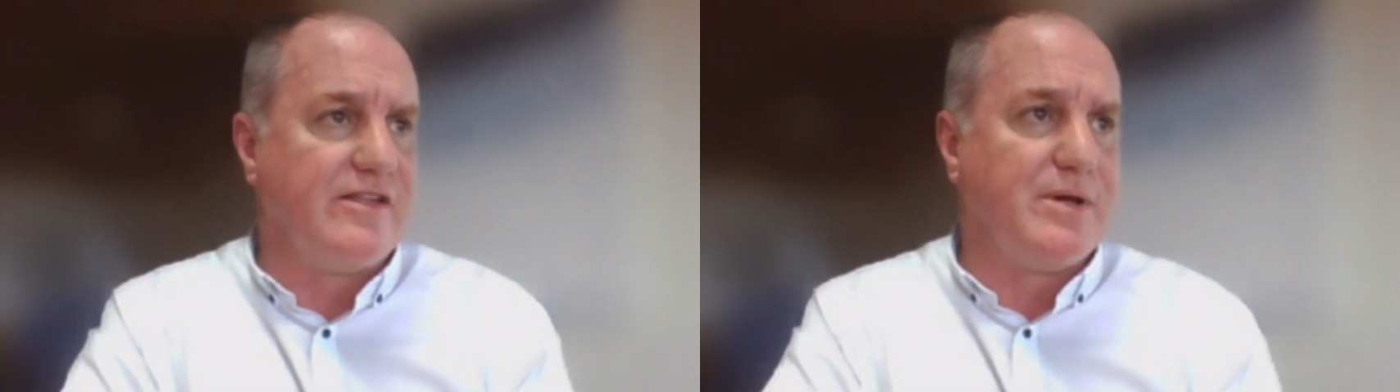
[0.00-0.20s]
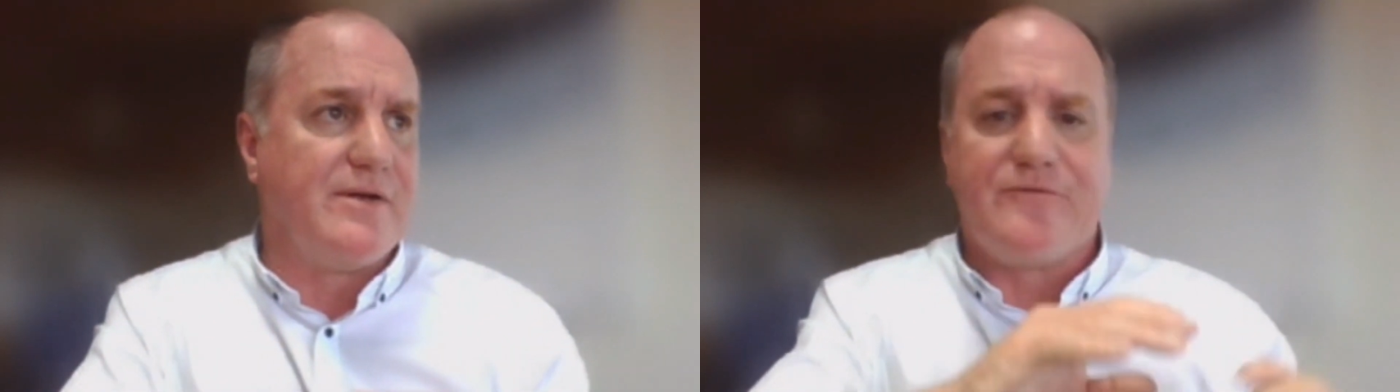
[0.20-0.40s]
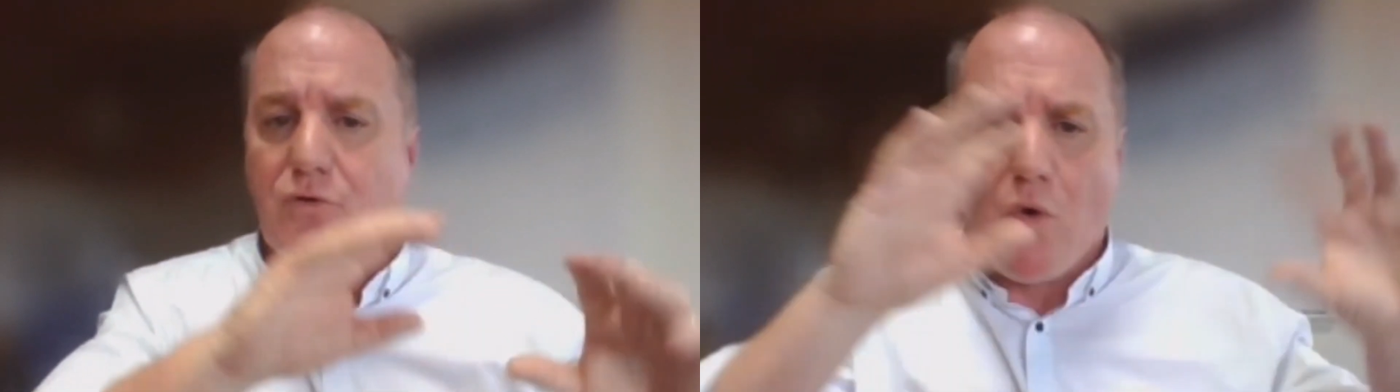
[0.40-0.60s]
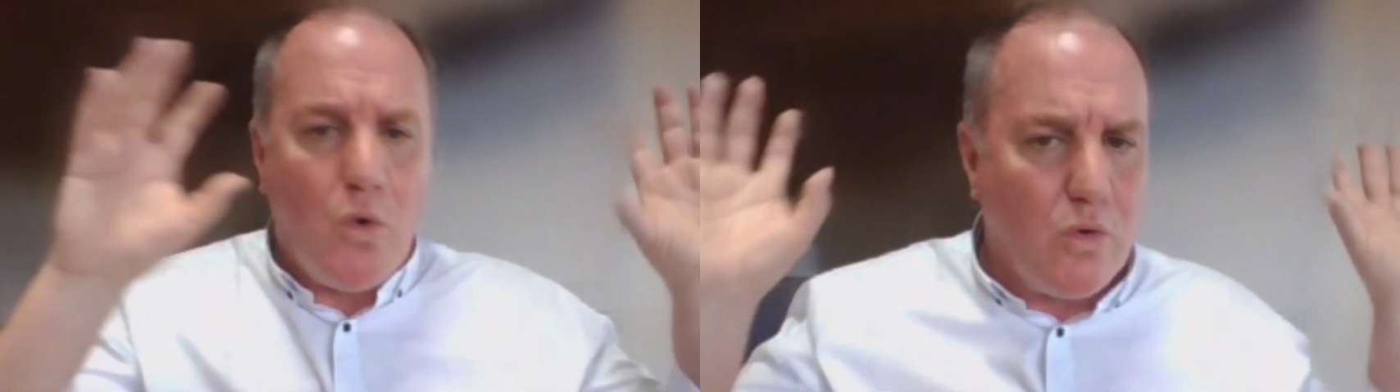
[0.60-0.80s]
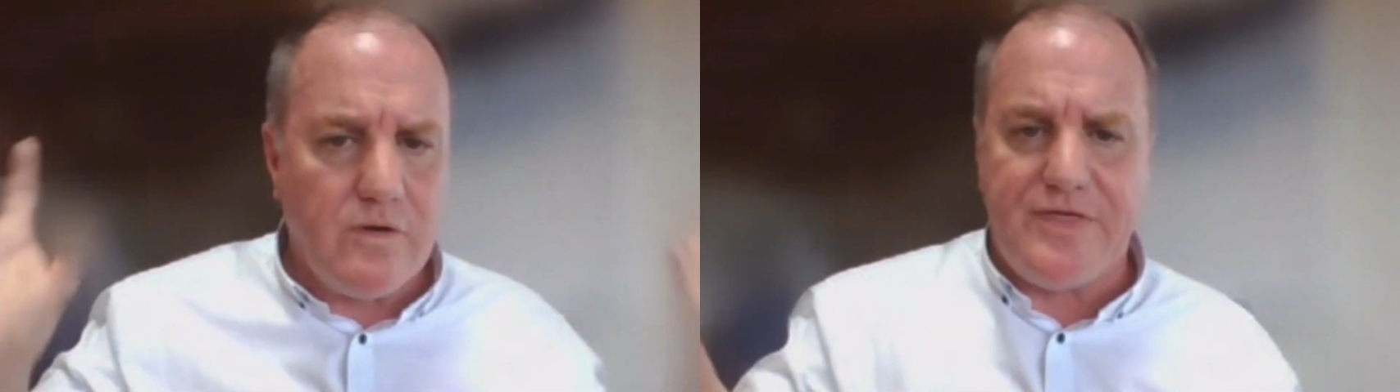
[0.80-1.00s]
But for
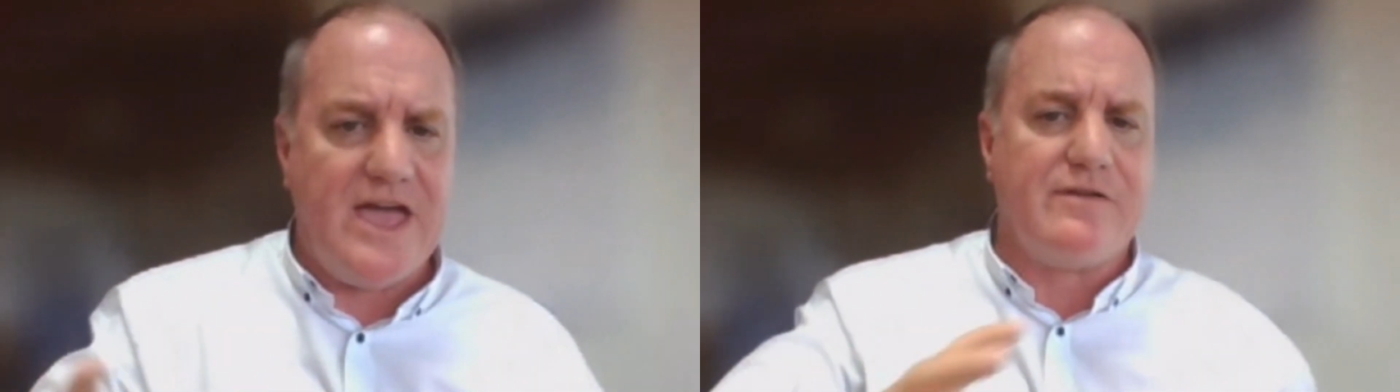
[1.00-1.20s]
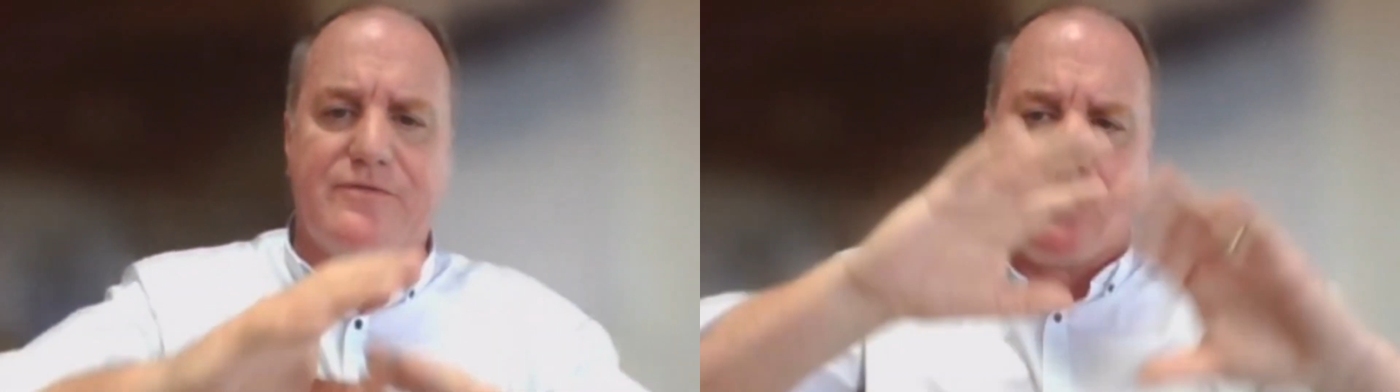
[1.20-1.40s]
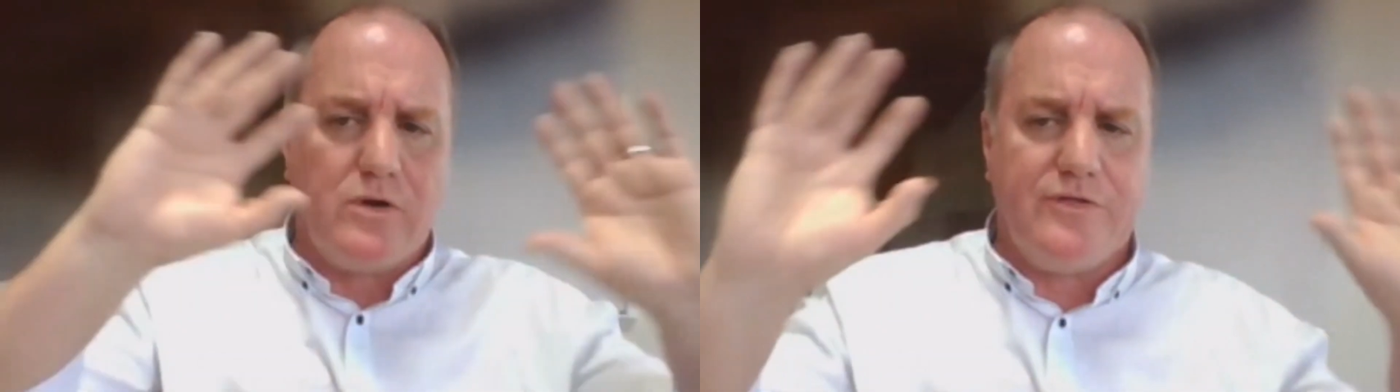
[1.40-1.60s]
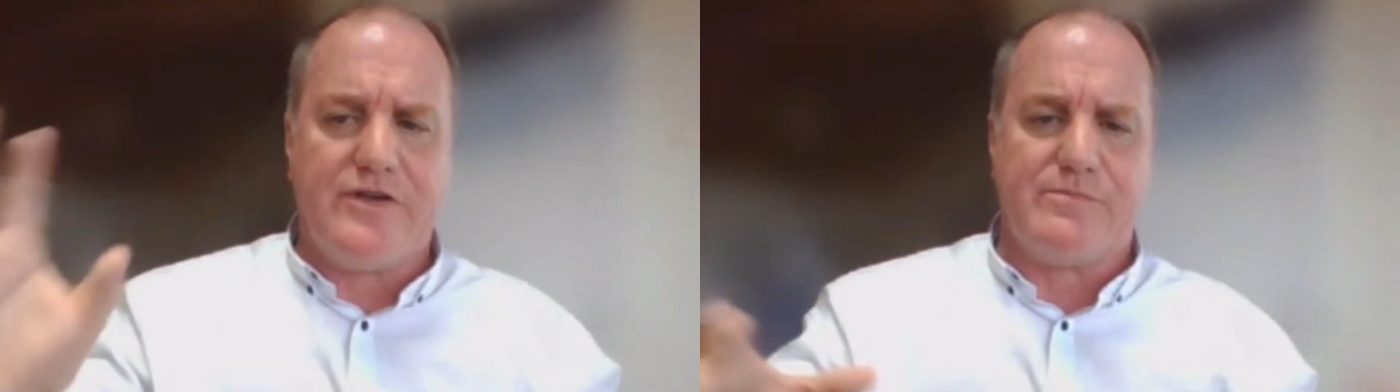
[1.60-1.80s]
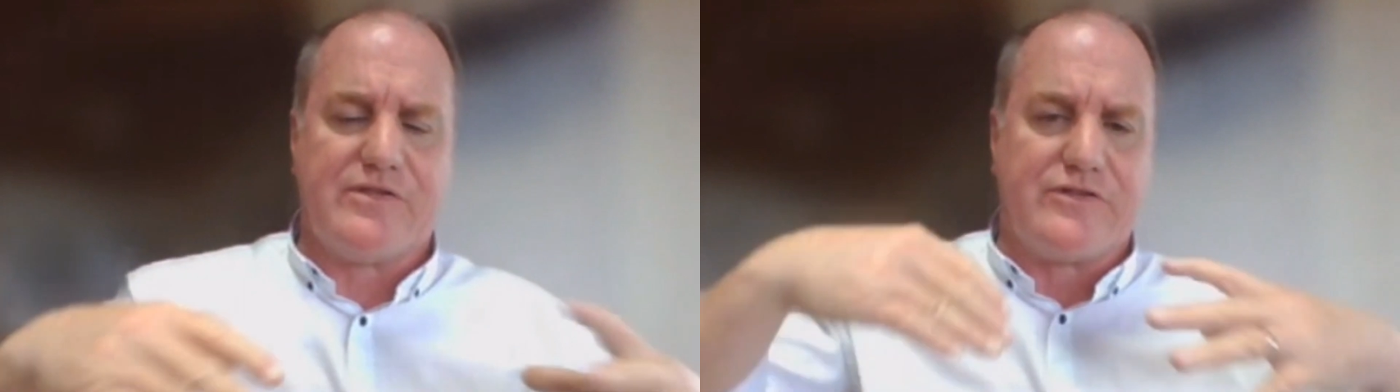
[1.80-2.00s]
all of that, and for all of
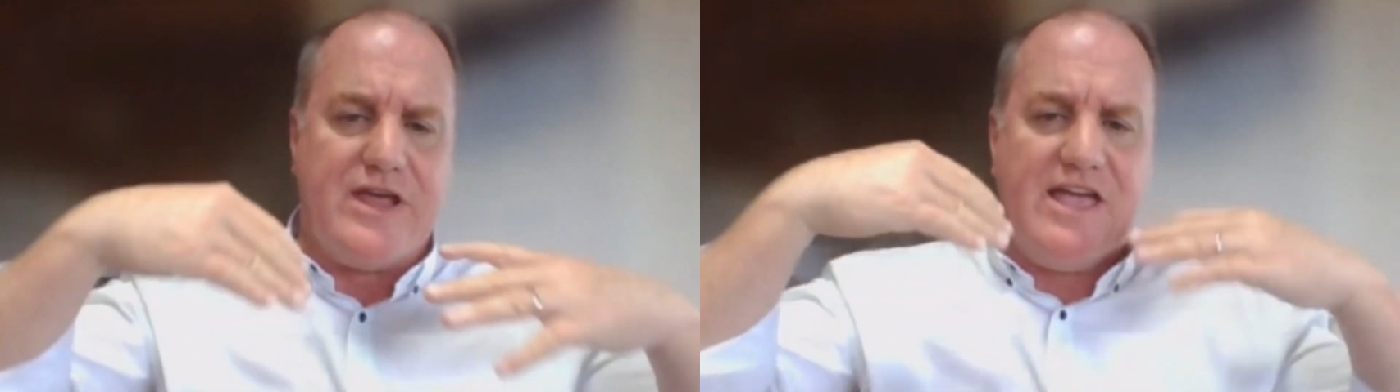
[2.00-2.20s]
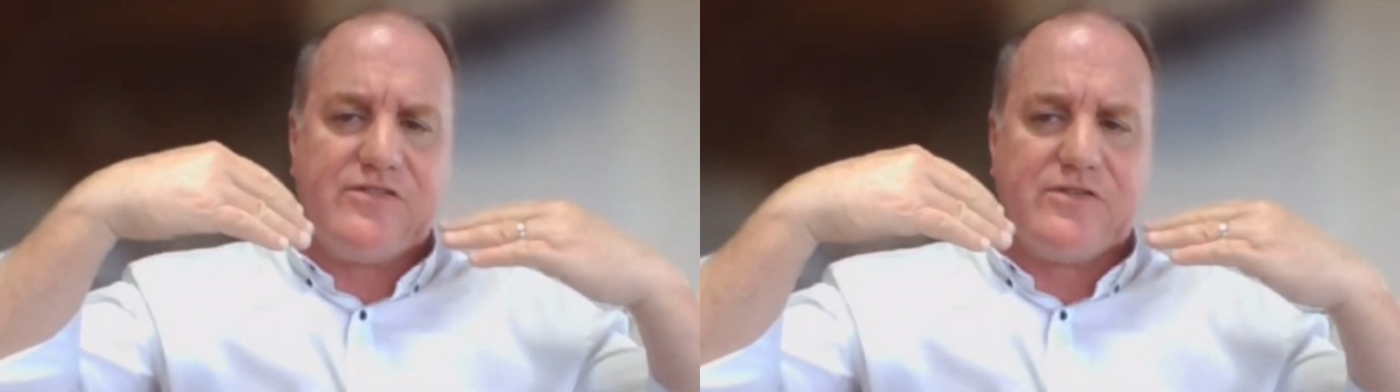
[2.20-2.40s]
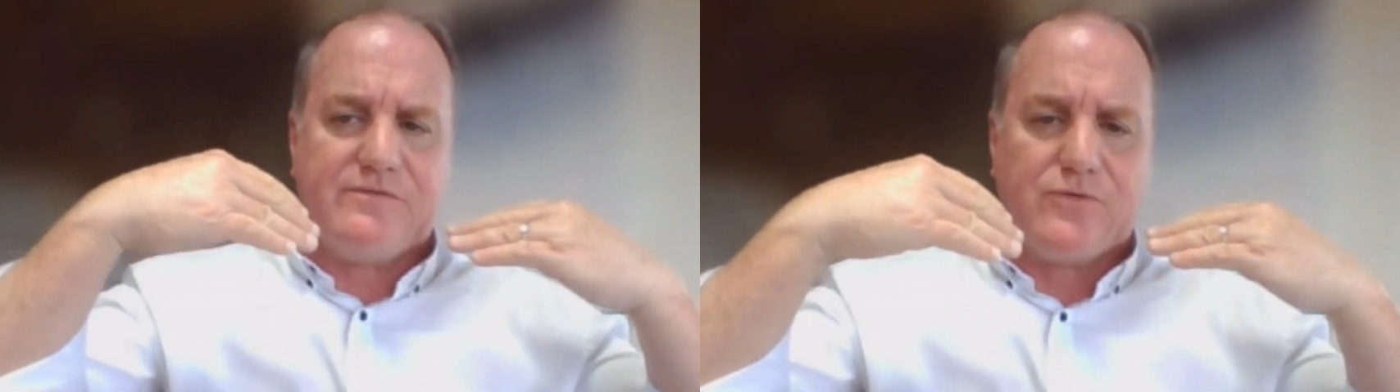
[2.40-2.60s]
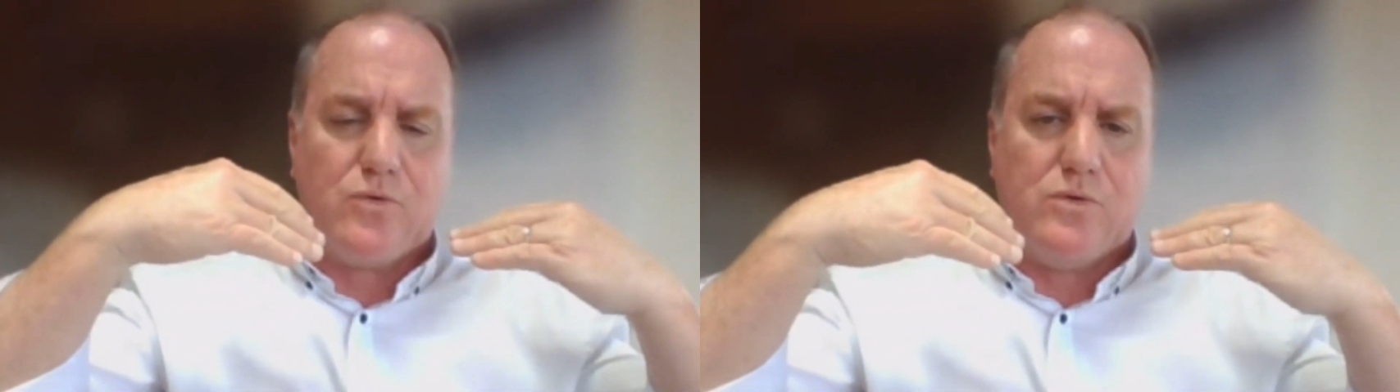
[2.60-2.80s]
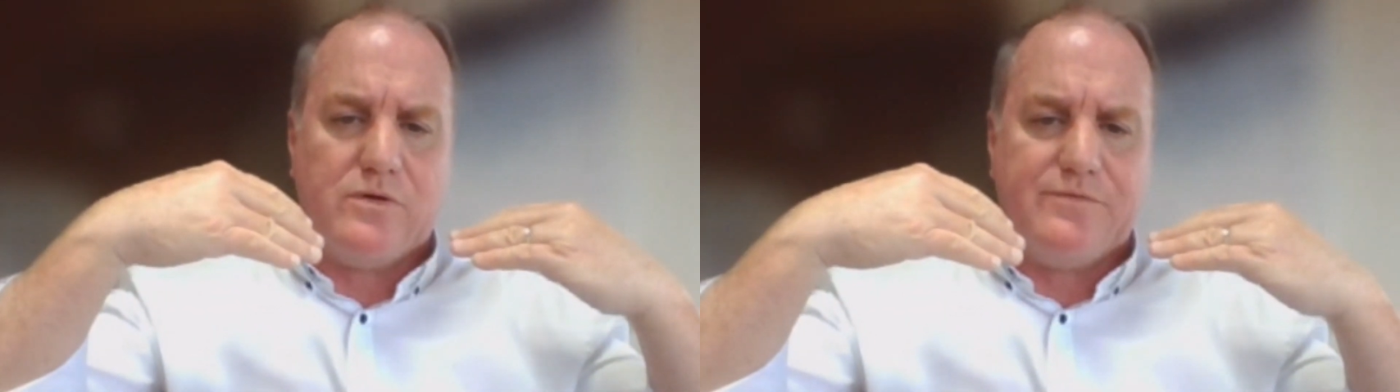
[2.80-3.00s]
those mistakes, and
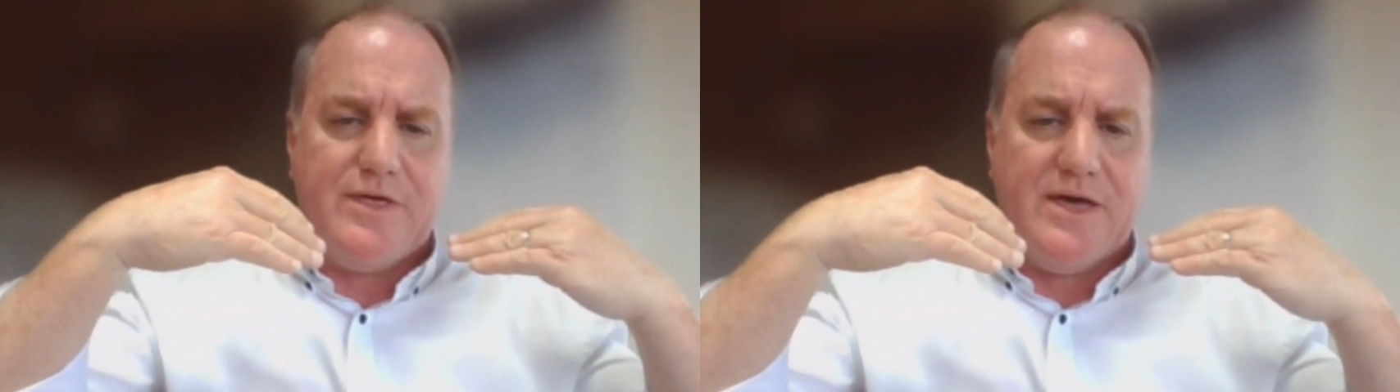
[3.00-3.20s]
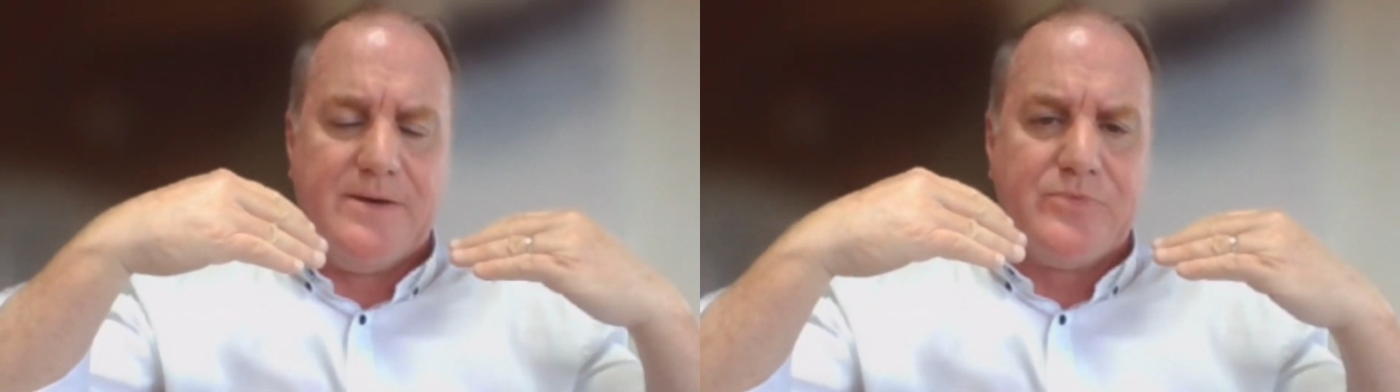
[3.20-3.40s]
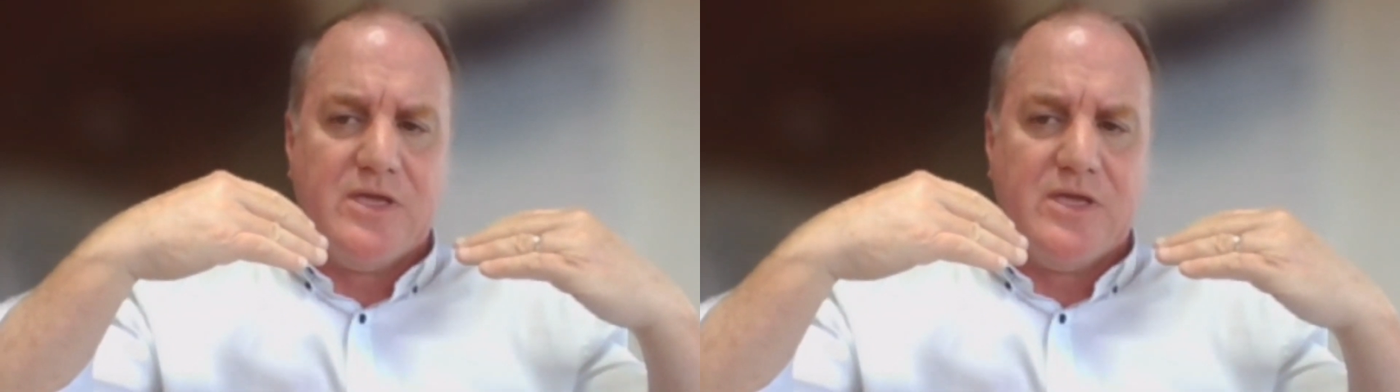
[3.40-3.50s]
for all of the,